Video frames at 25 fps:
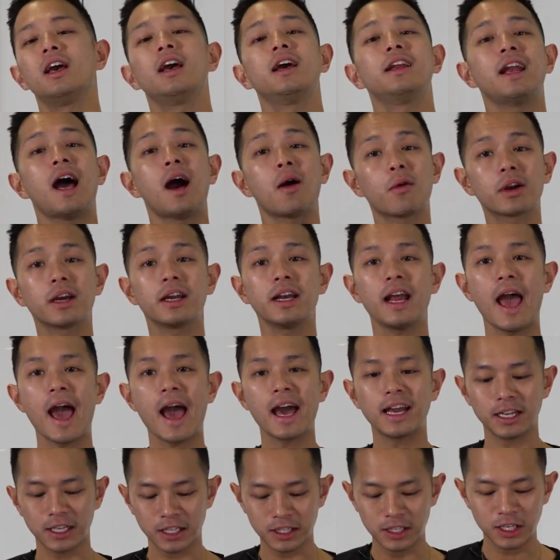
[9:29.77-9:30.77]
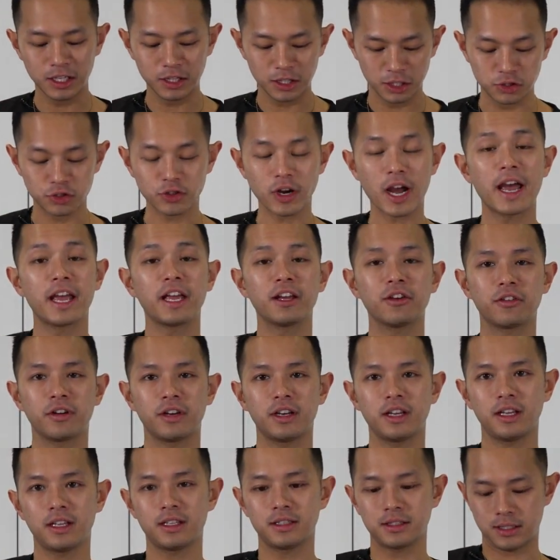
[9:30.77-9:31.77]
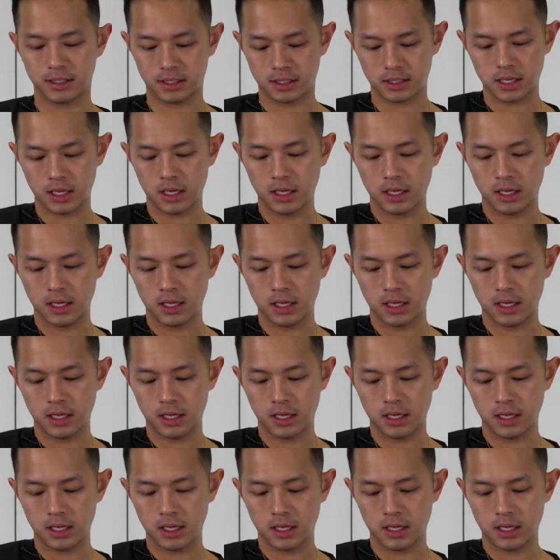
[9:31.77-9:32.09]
And now we're gonna add in the dry ingredients.